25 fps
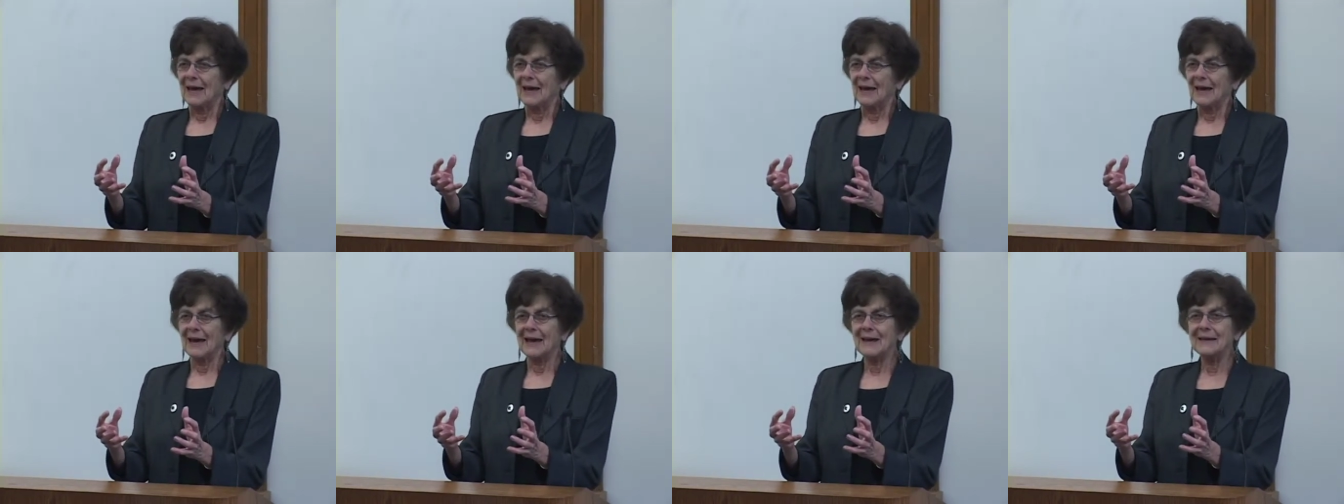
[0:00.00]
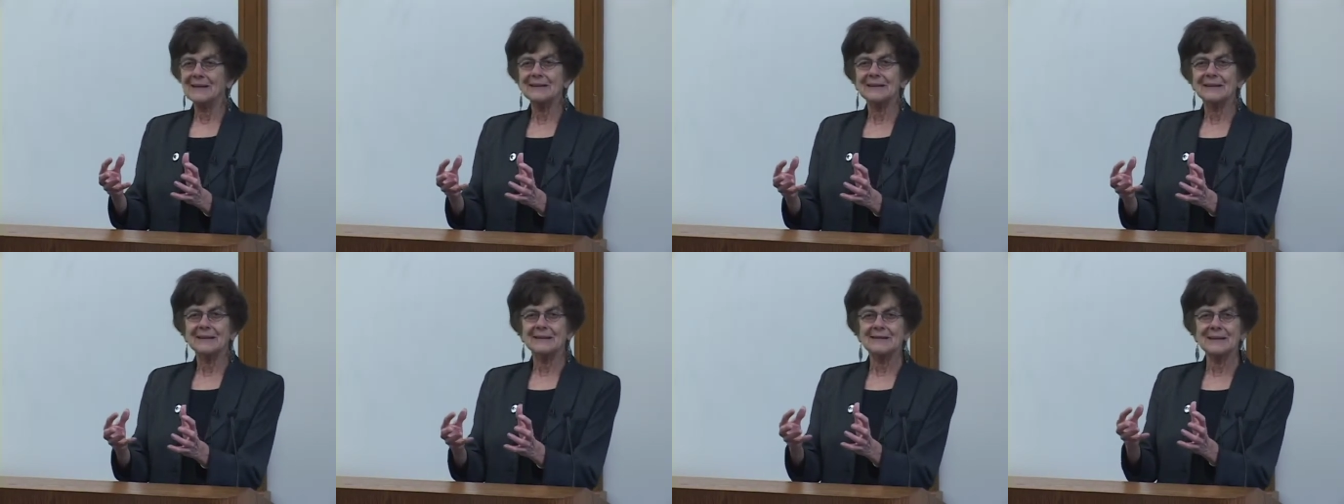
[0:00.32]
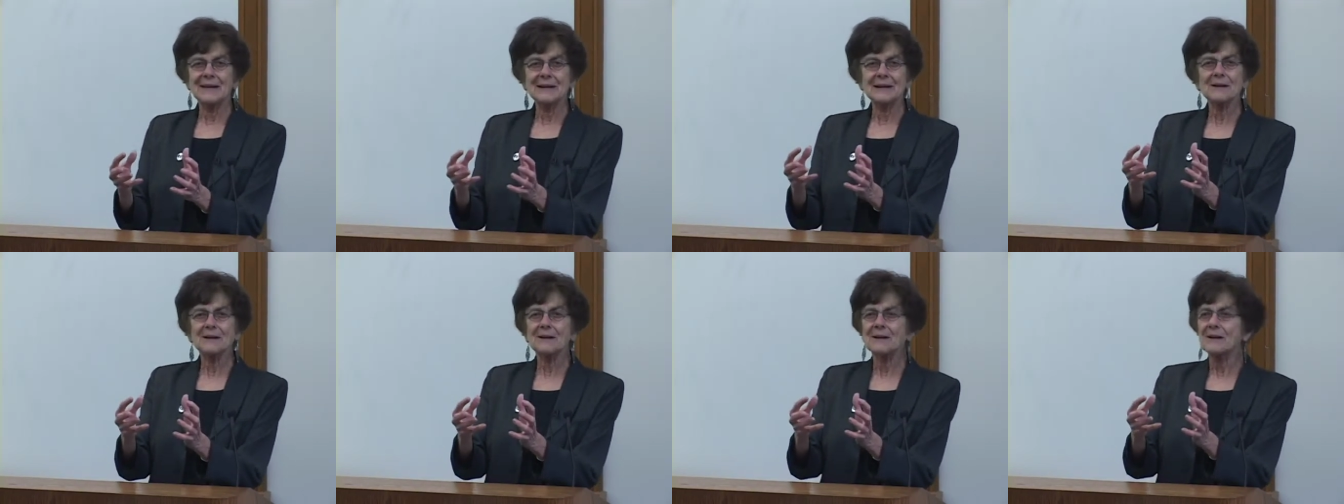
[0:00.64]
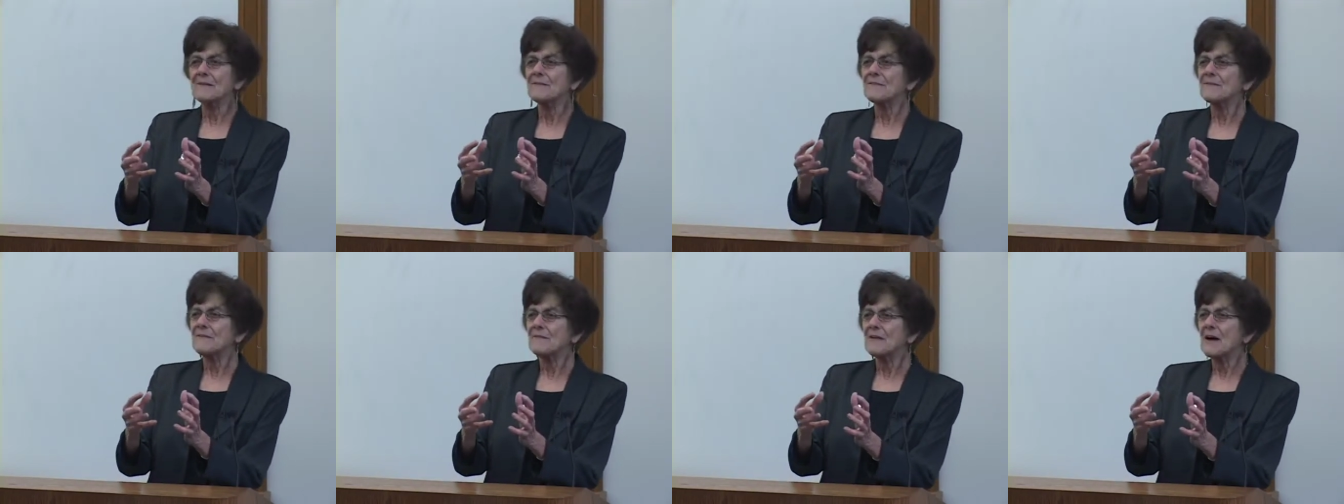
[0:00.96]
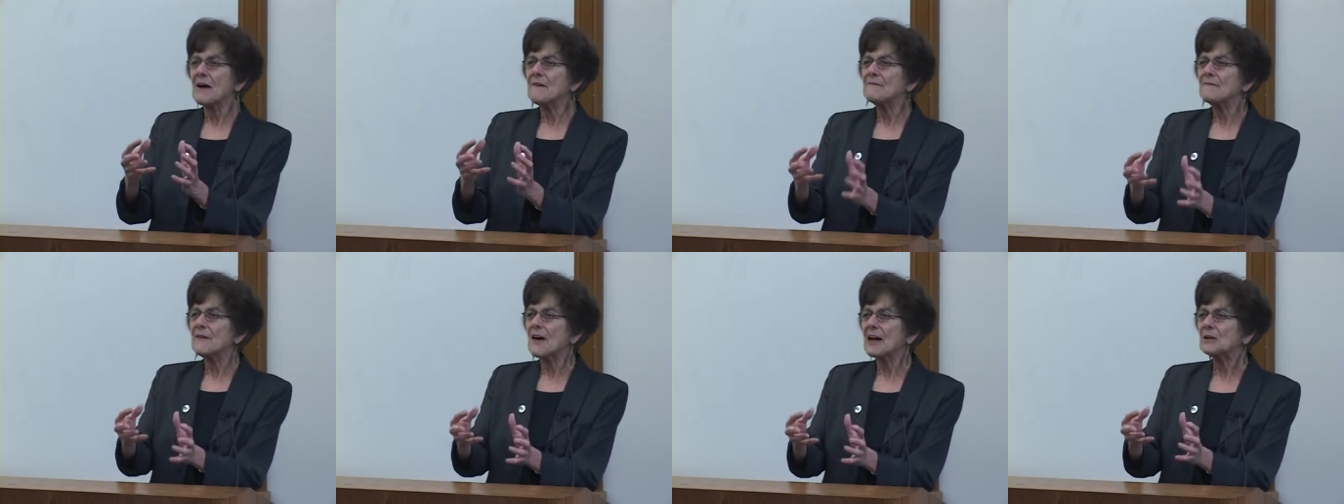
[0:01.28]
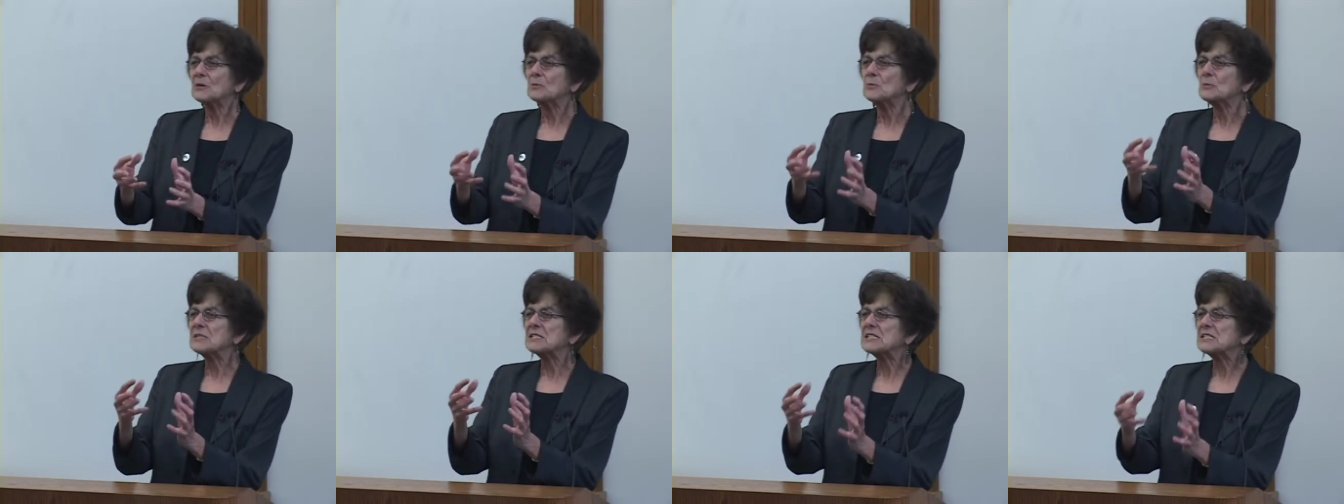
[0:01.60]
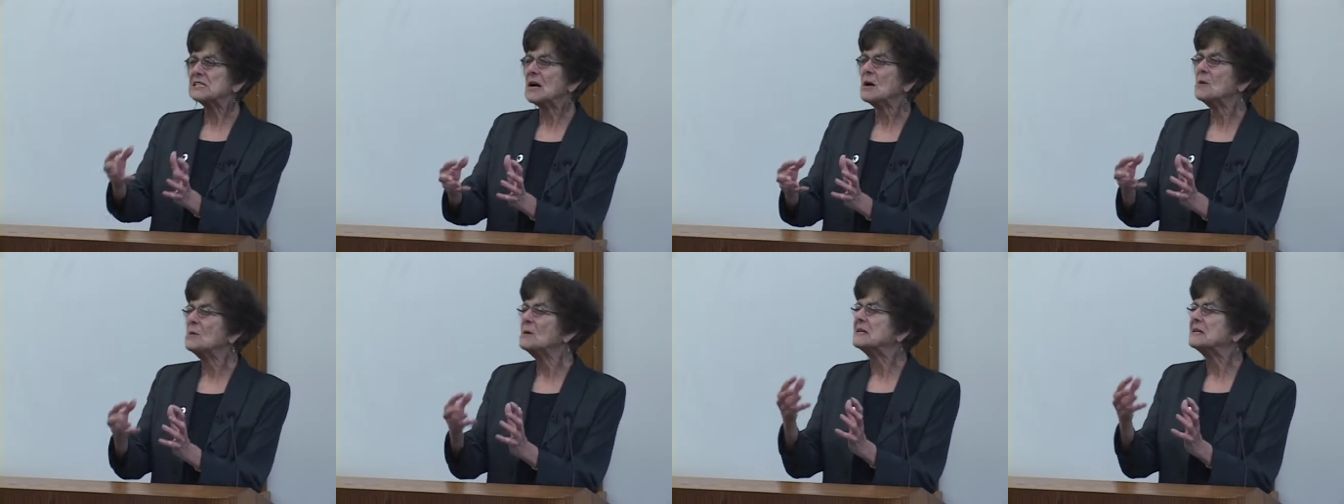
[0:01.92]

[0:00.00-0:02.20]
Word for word: And their effect was so